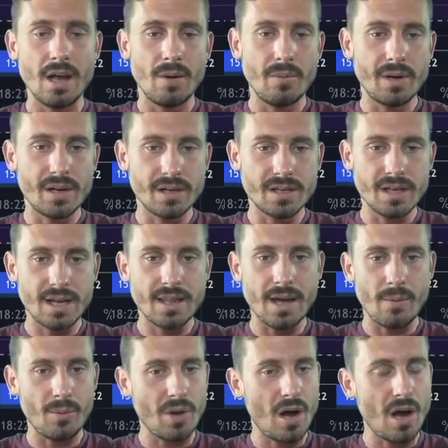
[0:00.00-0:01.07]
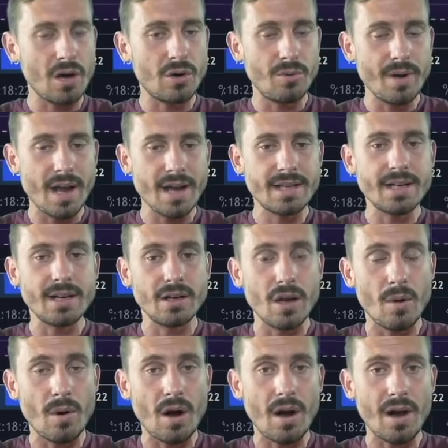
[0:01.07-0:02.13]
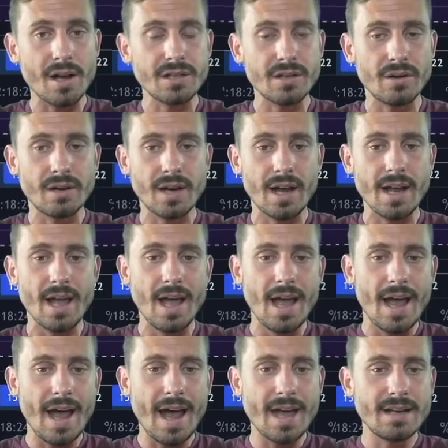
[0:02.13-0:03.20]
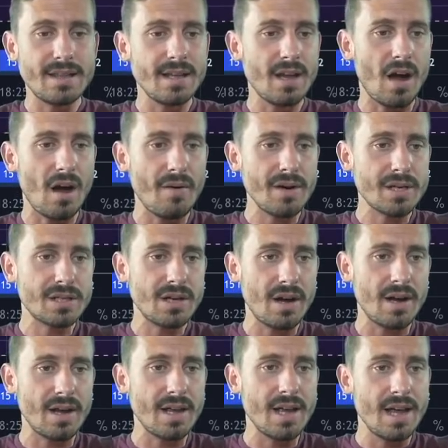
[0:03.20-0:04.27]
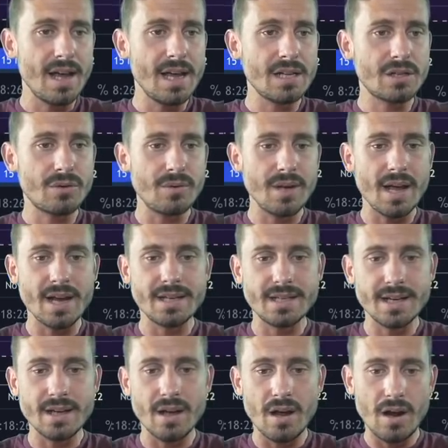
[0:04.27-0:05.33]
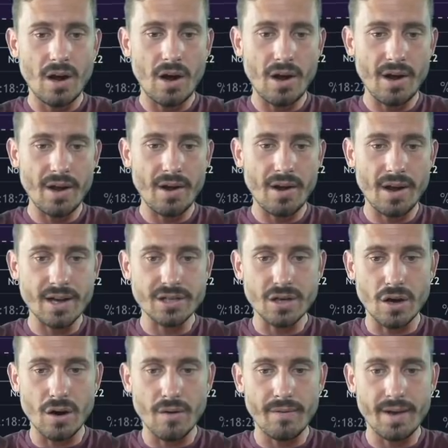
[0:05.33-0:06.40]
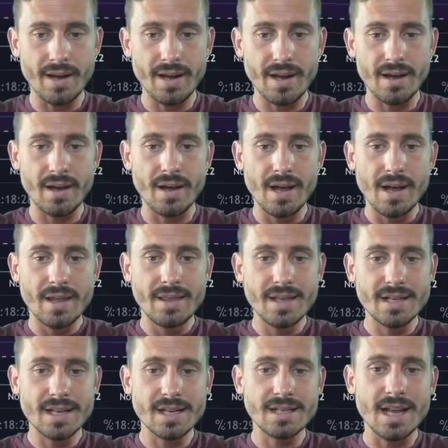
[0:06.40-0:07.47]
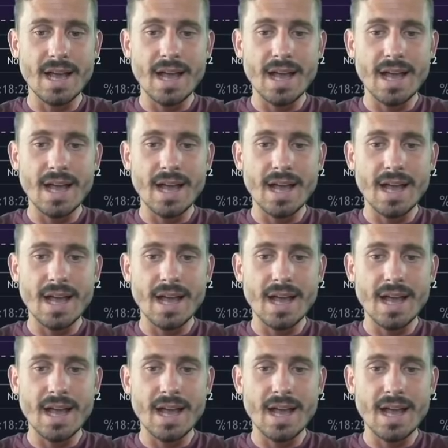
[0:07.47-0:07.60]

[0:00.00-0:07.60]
we can see that we are creating lower highs, okay, and the RSI is creating higher highs over here. This is